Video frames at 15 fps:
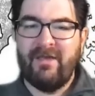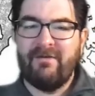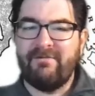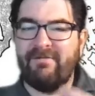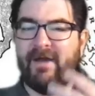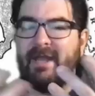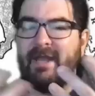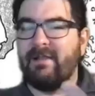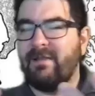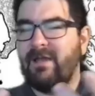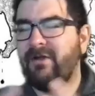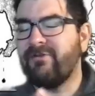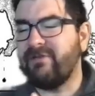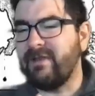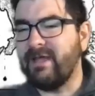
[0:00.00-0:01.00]
fighting
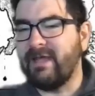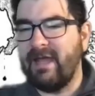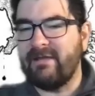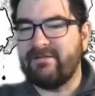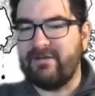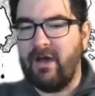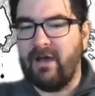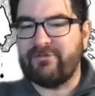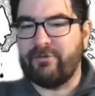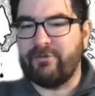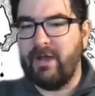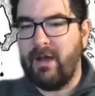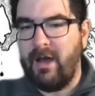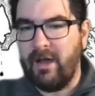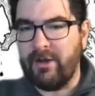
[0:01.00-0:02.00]
largely against
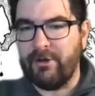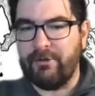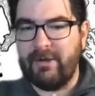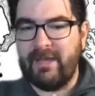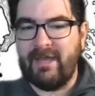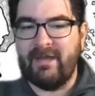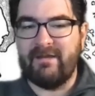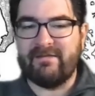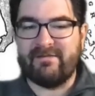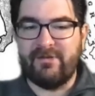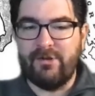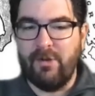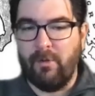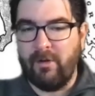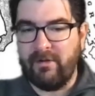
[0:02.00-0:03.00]
Austria-Hungary in its
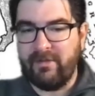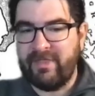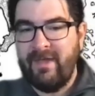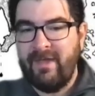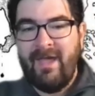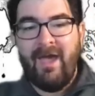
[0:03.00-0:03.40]
north.